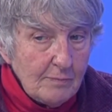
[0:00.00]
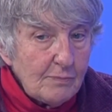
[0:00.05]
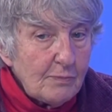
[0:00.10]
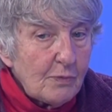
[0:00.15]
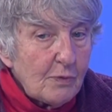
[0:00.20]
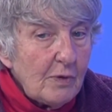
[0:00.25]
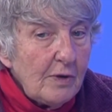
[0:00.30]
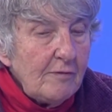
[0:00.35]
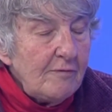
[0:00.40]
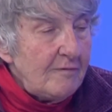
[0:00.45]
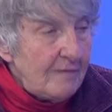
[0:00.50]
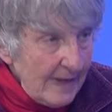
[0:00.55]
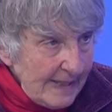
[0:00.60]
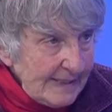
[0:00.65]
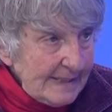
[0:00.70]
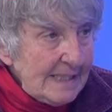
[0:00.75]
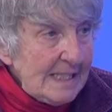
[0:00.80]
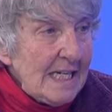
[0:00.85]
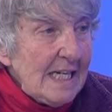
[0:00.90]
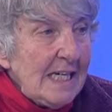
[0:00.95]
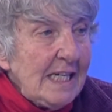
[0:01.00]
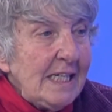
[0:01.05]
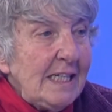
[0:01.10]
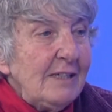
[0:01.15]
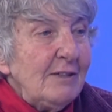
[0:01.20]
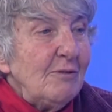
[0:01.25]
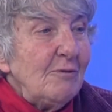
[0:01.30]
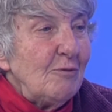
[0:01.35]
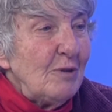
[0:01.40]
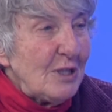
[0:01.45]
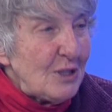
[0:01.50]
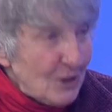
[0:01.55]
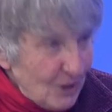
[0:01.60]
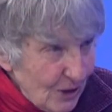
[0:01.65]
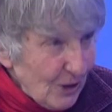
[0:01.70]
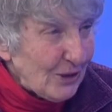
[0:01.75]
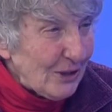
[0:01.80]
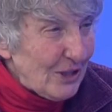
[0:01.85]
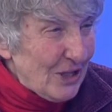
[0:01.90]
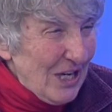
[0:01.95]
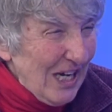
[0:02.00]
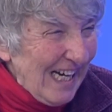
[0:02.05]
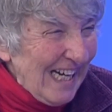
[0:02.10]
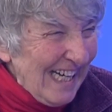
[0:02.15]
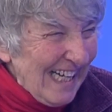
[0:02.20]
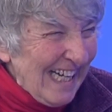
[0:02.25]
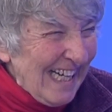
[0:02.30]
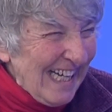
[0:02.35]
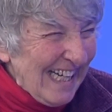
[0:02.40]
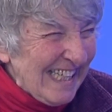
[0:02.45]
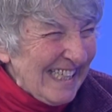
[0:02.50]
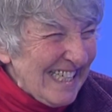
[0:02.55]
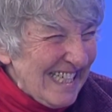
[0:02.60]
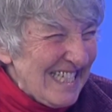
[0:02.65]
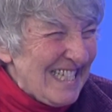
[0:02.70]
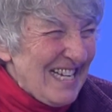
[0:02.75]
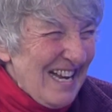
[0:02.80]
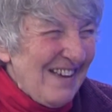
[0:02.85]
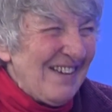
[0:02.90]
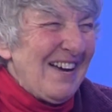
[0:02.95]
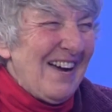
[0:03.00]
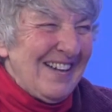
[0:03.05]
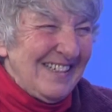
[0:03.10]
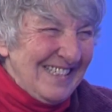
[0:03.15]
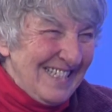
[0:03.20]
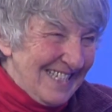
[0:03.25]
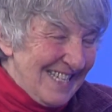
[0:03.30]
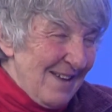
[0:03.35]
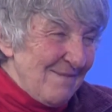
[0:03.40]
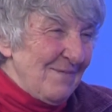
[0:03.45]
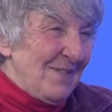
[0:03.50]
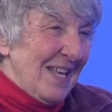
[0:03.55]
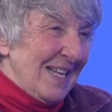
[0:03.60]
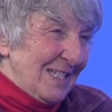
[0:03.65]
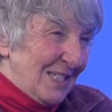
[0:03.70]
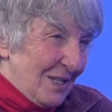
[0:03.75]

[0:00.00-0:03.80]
preventing research on something,